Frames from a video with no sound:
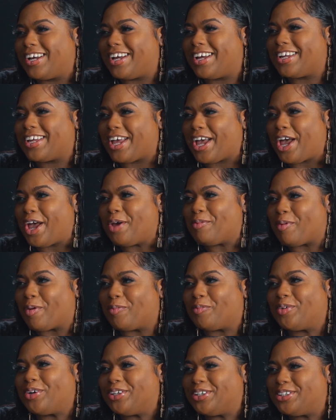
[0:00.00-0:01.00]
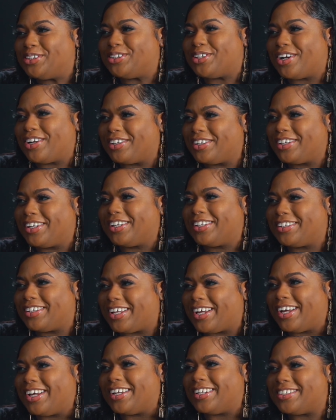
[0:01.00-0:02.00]
game, I'm really trying to get
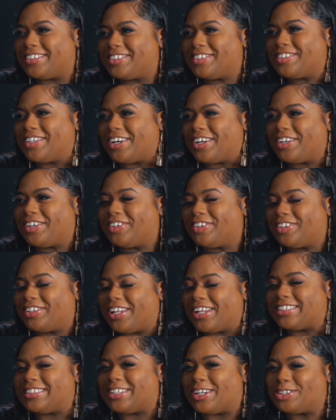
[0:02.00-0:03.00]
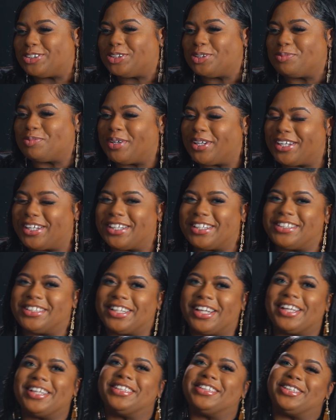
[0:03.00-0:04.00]
that, you know, that social media check.